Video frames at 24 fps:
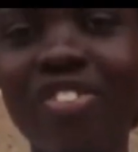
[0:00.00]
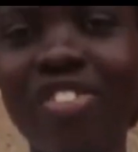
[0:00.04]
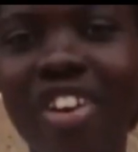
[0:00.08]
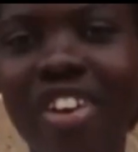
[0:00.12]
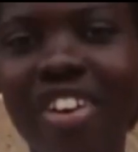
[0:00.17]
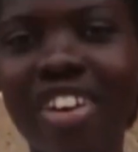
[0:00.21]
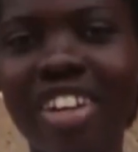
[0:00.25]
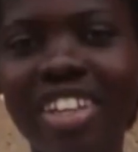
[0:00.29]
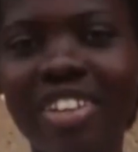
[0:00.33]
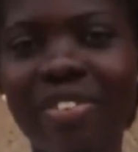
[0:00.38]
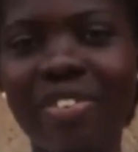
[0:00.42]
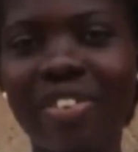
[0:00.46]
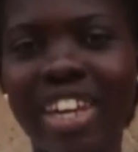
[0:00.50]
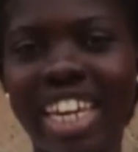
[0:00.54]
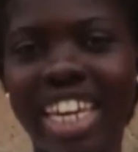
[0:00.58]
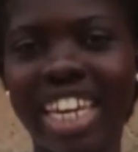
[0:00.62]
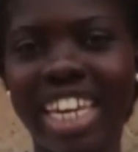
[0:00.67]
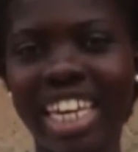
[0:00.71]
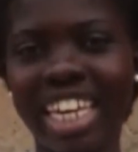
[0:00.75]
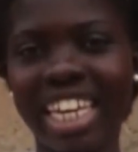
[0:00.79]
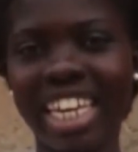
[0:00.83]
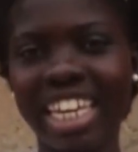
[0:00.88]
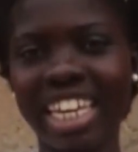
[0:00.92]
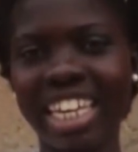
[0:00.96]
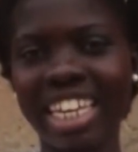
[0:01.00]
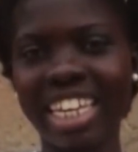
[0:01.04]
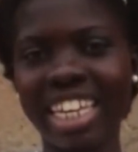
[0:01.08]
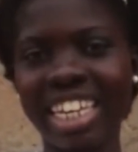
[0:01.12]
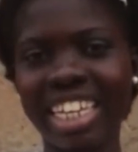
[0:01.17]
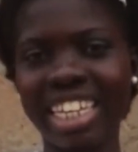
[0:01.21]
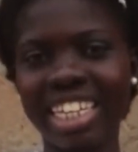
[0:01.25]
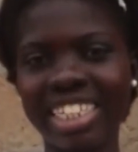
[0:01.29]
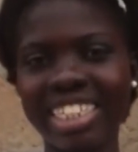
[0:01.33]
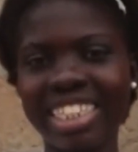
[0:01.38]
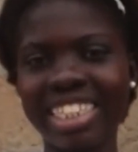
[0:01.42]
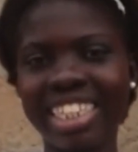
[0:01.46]
feel very weak
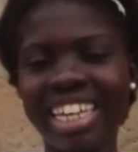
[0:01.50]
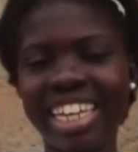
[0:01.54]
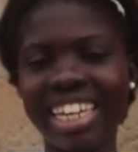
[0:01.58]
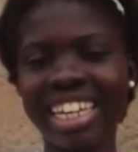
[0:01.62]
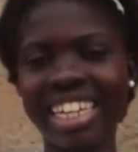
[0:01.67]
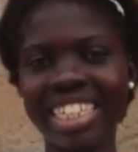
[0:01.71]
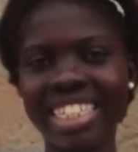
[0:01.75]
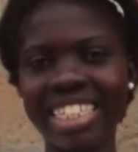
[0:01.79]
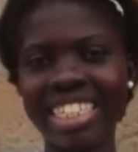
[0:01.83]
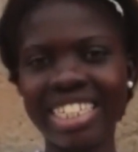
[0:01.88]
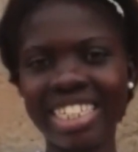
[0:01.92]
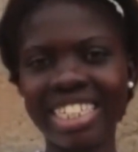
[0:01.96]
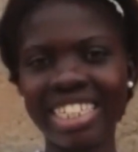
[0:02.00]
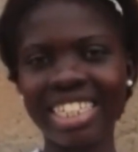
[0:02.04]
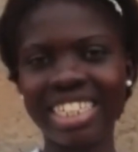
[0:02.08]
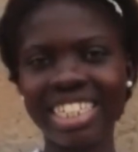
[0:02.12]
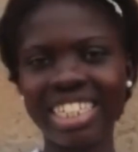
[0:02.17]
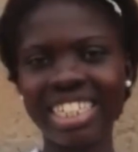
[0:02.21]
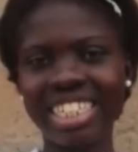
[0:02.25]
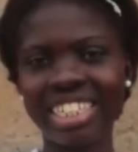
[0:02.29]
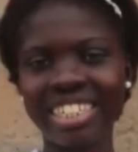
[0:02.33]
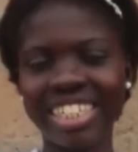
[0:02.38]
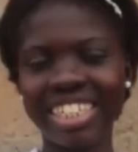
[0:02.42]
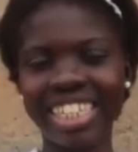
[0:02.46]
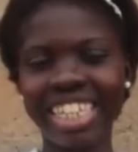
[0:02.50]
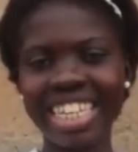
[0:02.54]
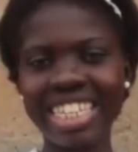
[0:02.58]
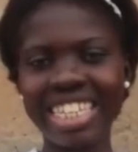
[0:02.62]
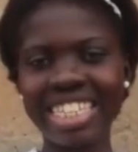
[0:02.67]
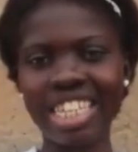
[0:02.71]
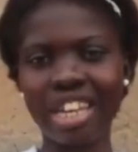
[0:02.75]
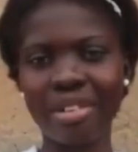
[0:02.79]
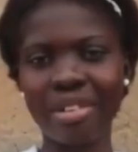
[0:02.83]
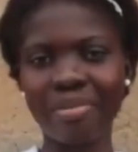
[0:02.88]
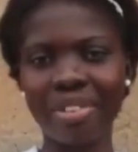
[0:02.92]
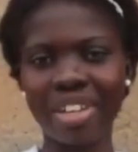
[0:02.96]
and tired, you
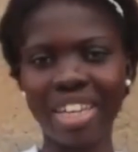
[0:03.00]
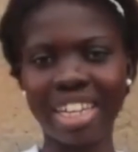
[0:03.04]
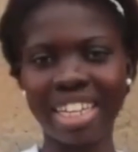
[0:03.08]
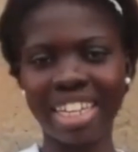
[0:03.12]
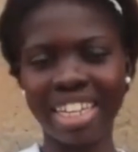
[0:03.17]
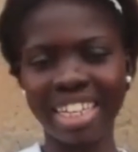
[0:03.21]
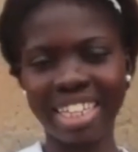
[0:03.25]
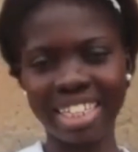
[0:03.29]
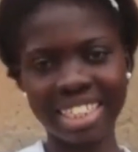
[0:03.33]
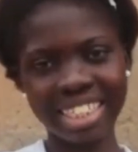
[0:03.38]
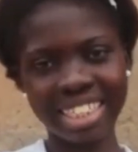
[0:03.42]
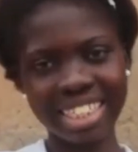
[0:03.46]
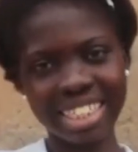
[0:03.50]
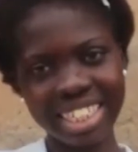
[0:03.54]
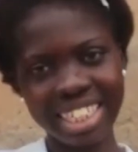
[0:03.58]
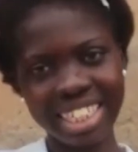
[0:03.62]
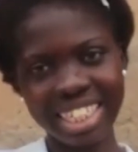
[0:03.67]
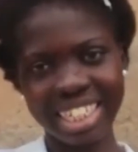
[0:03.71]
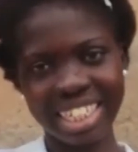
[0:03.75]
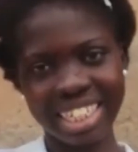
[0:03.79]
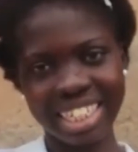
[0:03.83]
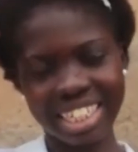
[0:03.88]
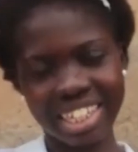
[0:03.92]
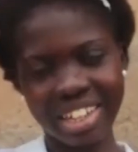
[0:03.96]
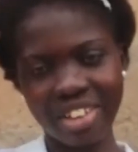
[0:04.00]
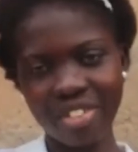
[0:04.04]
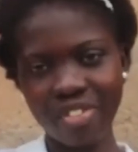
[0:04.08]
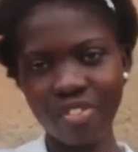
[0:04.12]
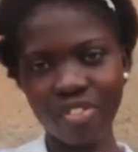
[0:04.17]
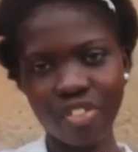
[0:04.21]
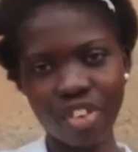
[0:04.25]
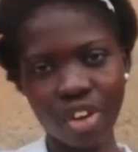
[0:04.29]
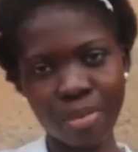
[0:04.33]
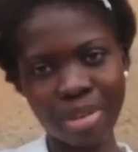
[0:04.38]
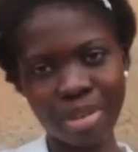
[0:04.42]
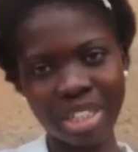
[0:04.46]
get some headaches, and
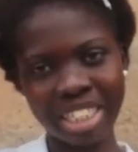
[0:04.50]
then